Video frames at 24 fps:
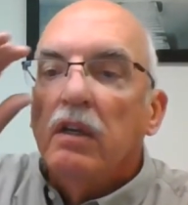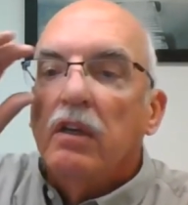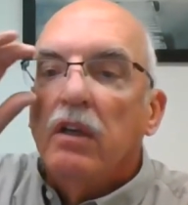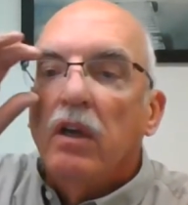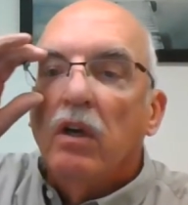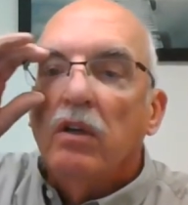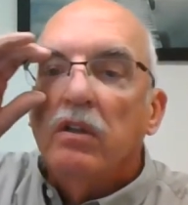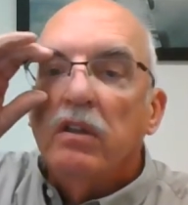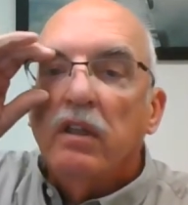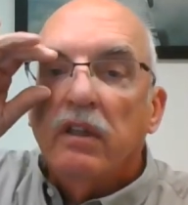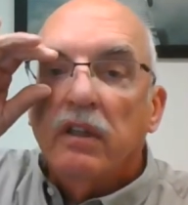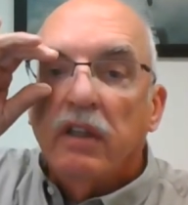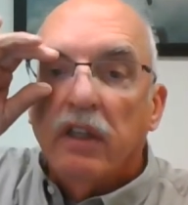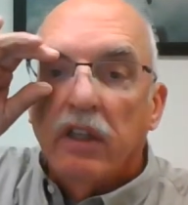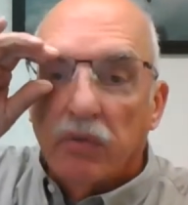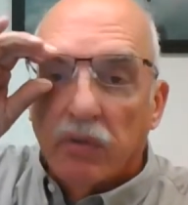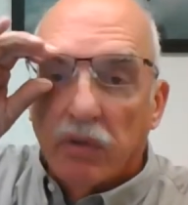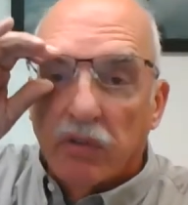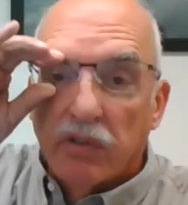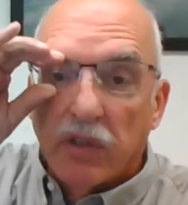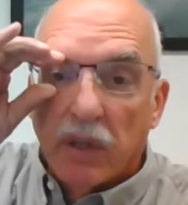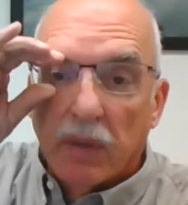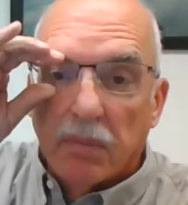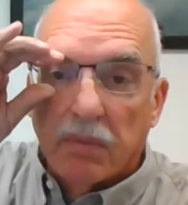Note that these
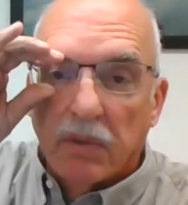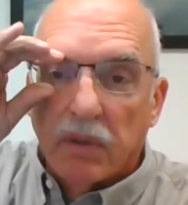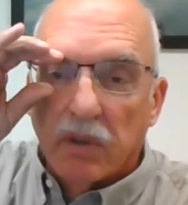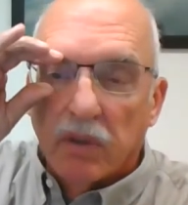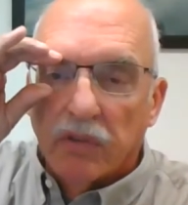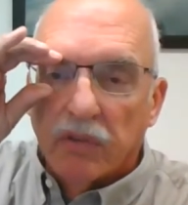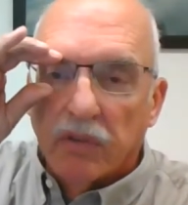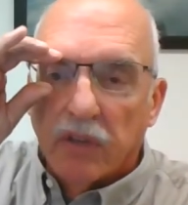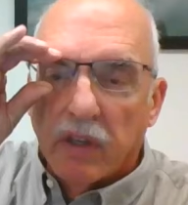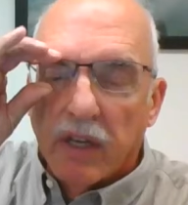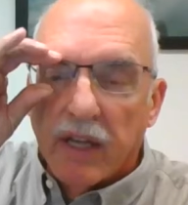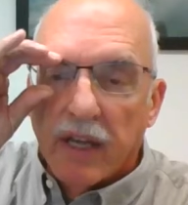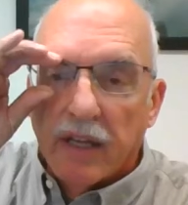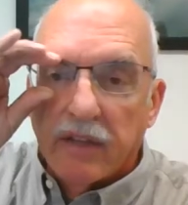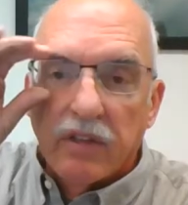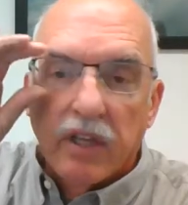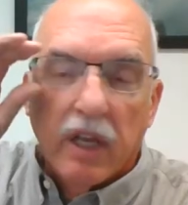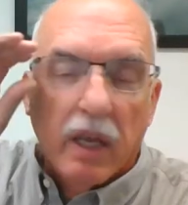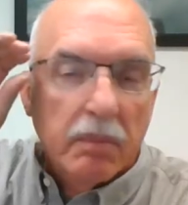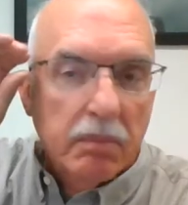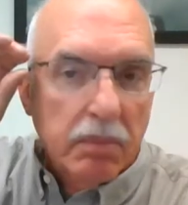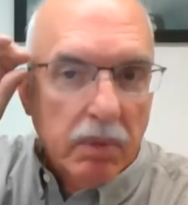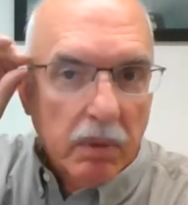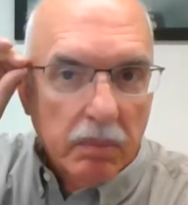receptacles are not
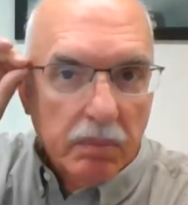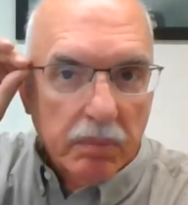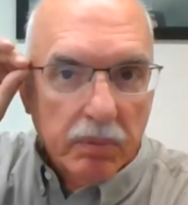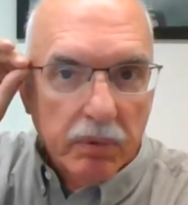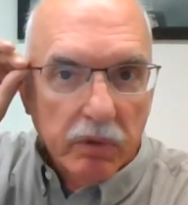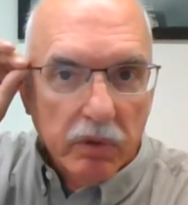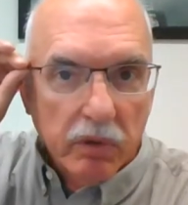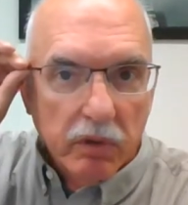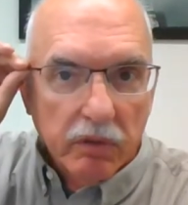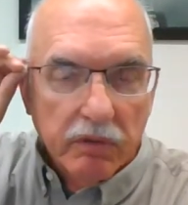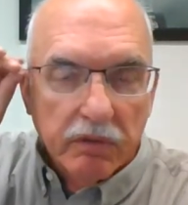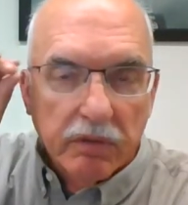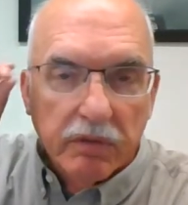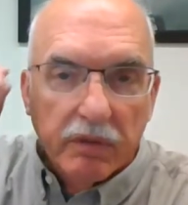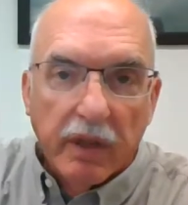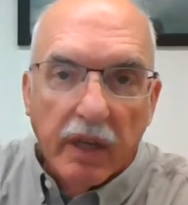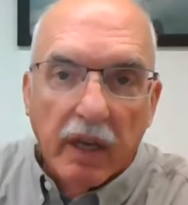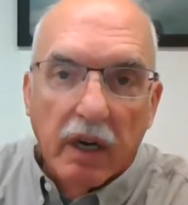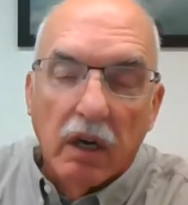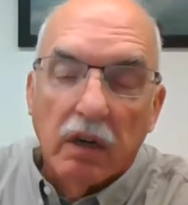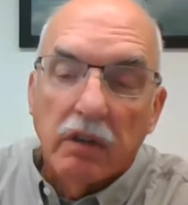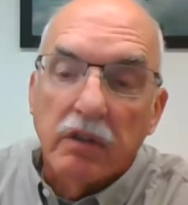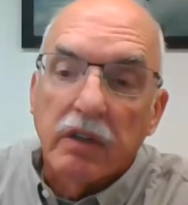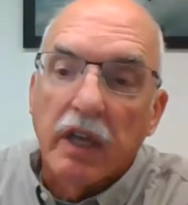tamper-proof.
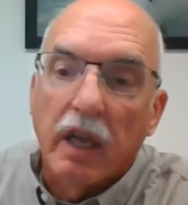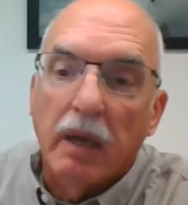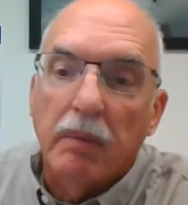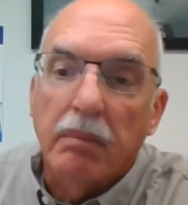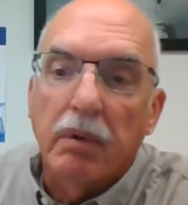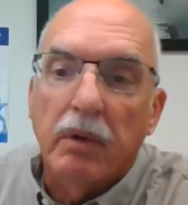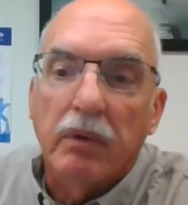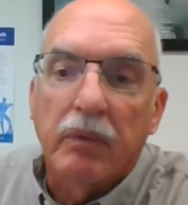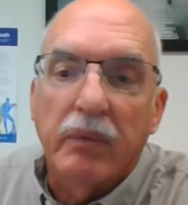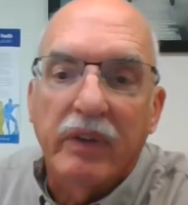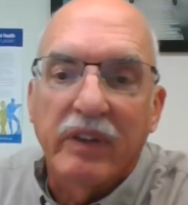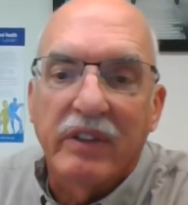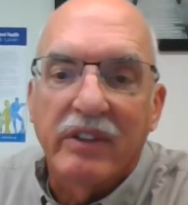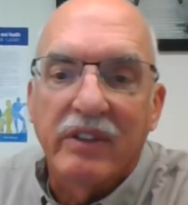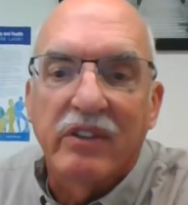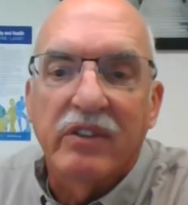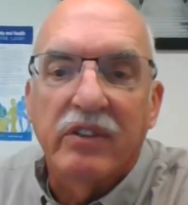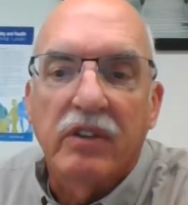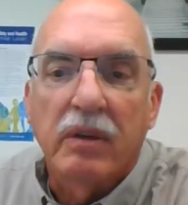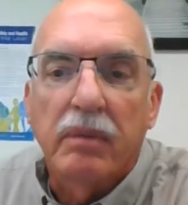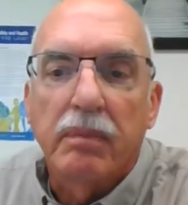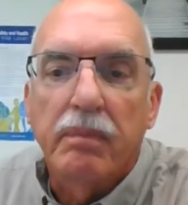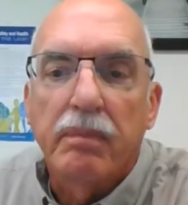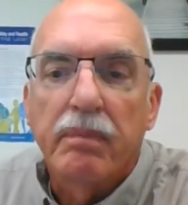They are
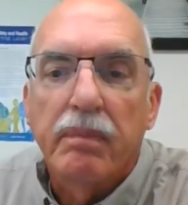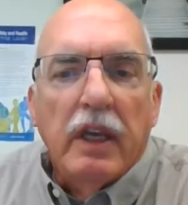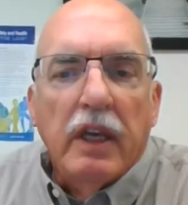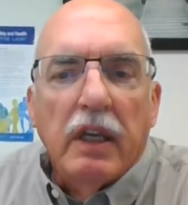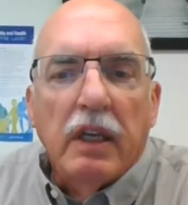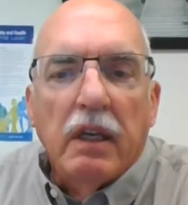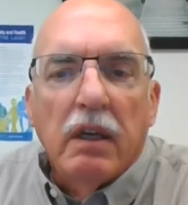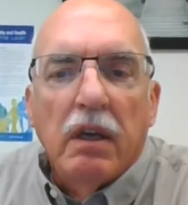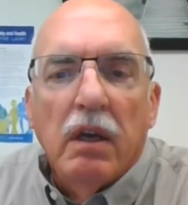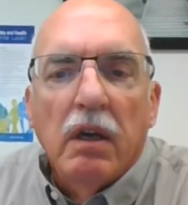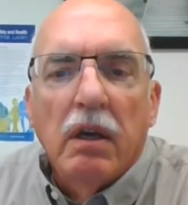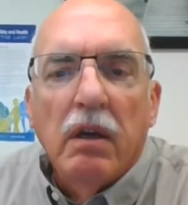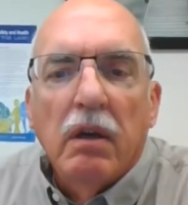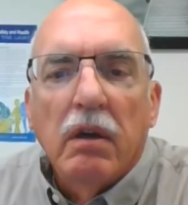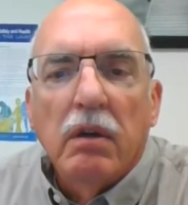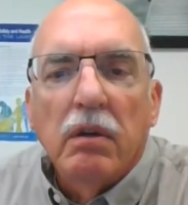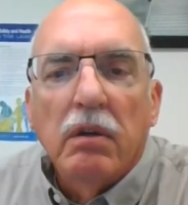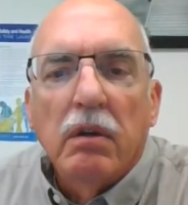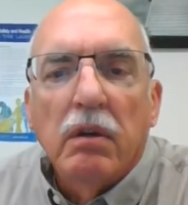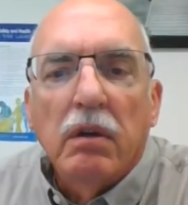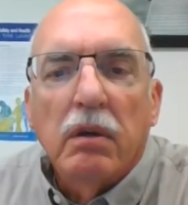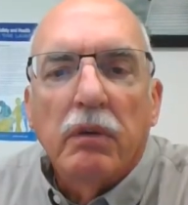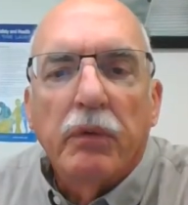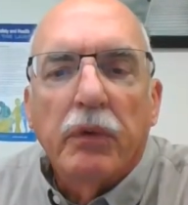tamper-resistant.
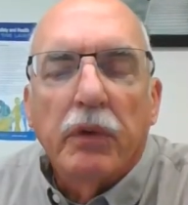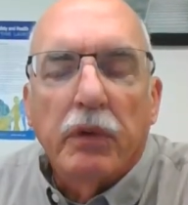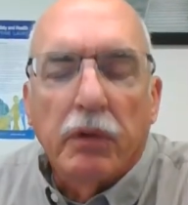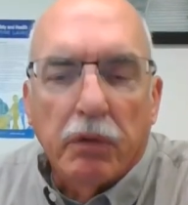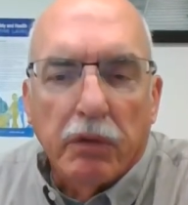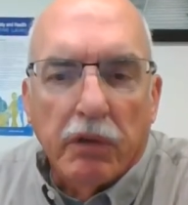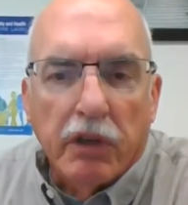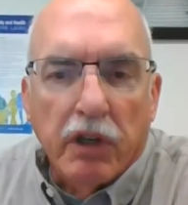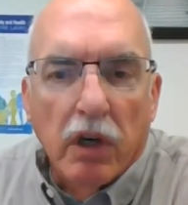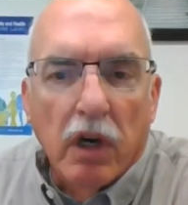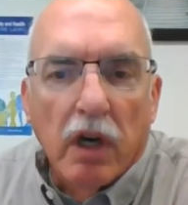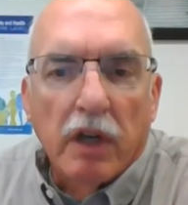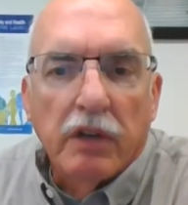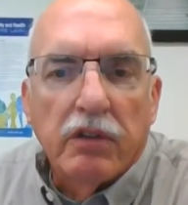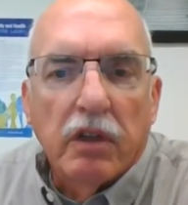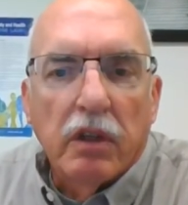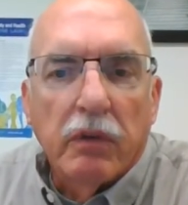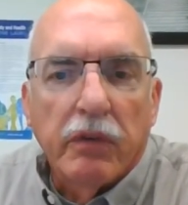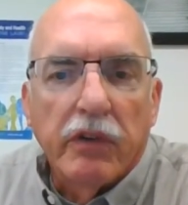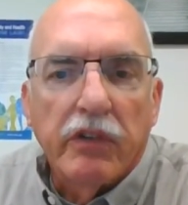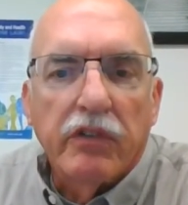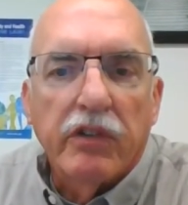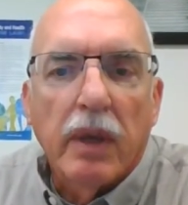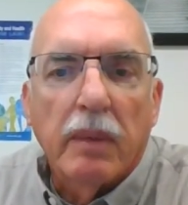With regard to the
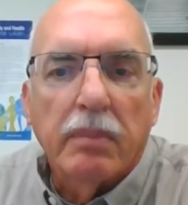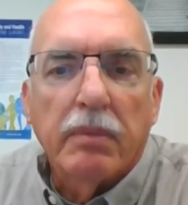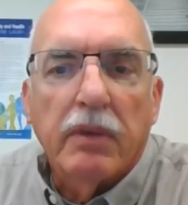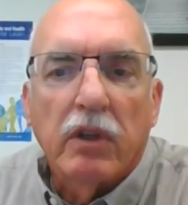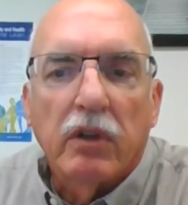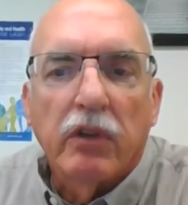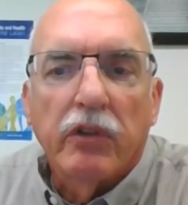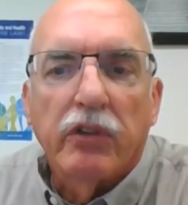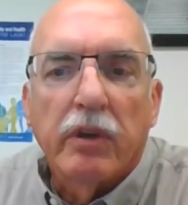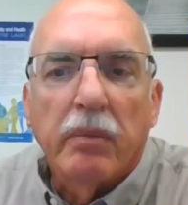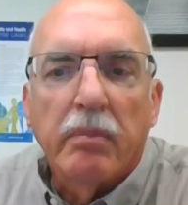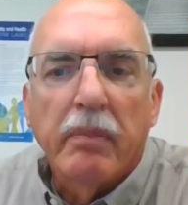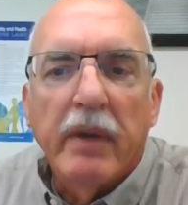receptacles, the